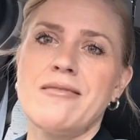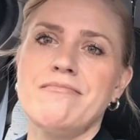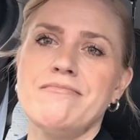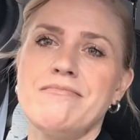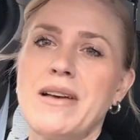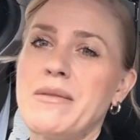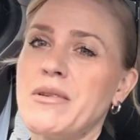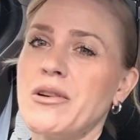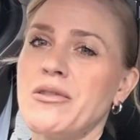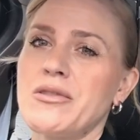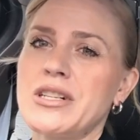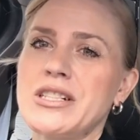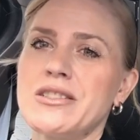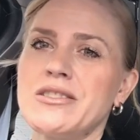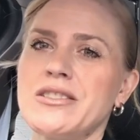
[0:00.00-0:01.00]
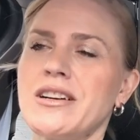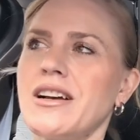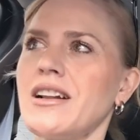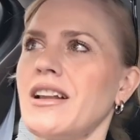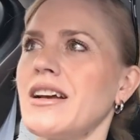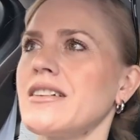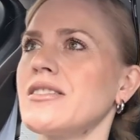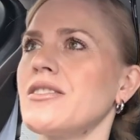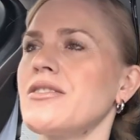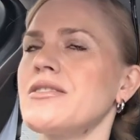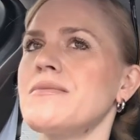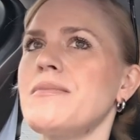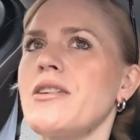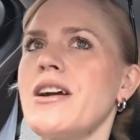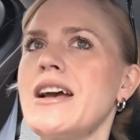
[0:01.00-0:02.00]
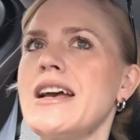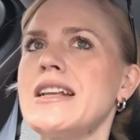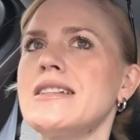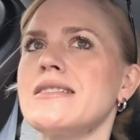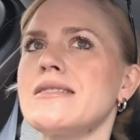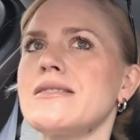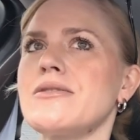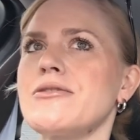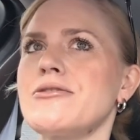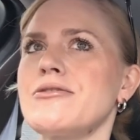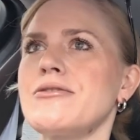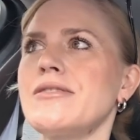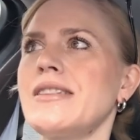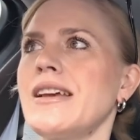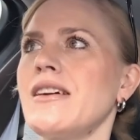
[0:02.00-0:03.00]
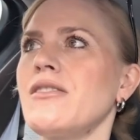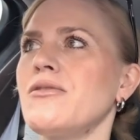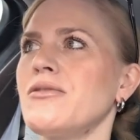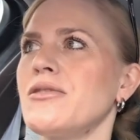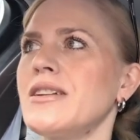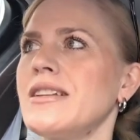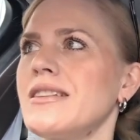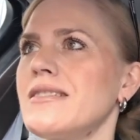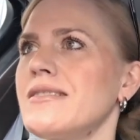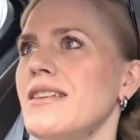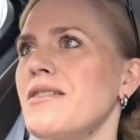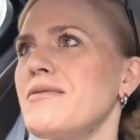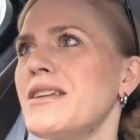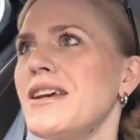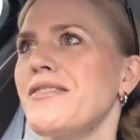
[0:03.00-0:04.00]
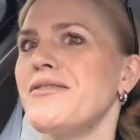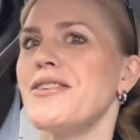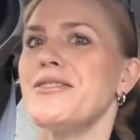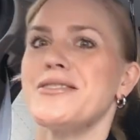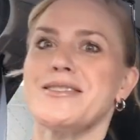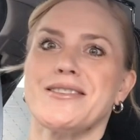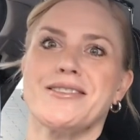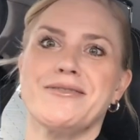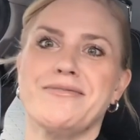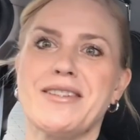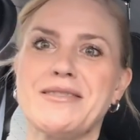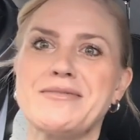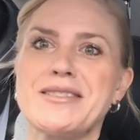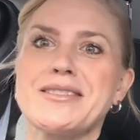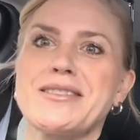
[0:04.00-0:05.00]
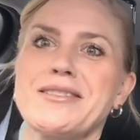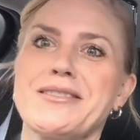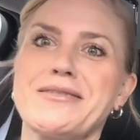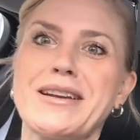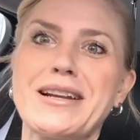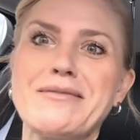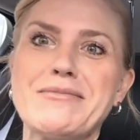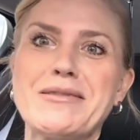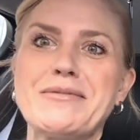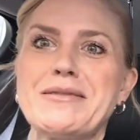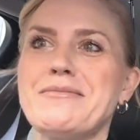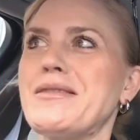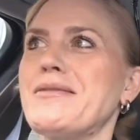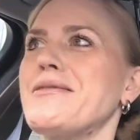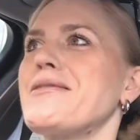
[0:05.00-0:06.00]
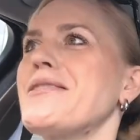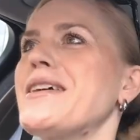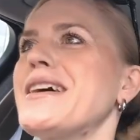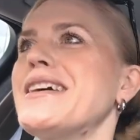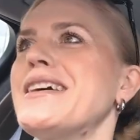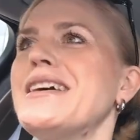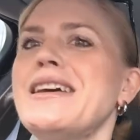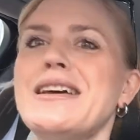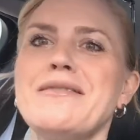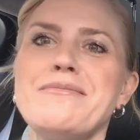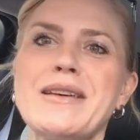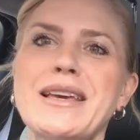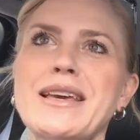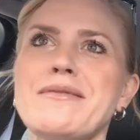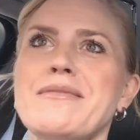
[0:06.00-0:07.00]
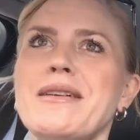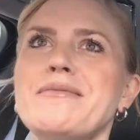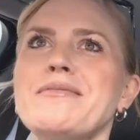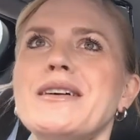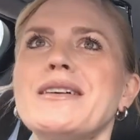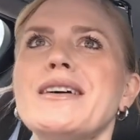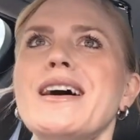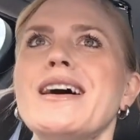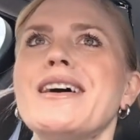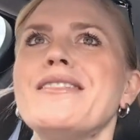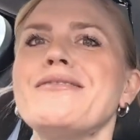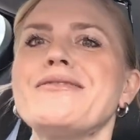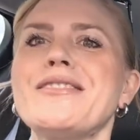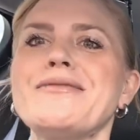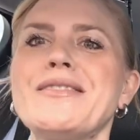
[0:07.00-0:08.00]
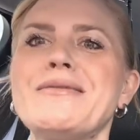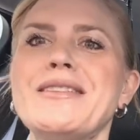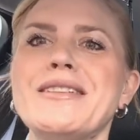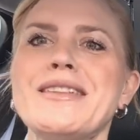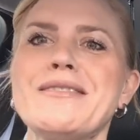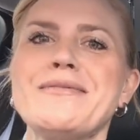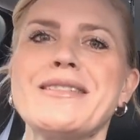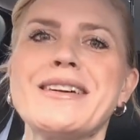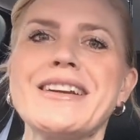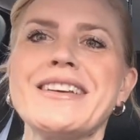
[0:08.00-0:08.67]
maybe Oraton. I like those brands, so they are all in the same DFO. So I'm just gonna quickly pop in before I pick him up from the birthday party.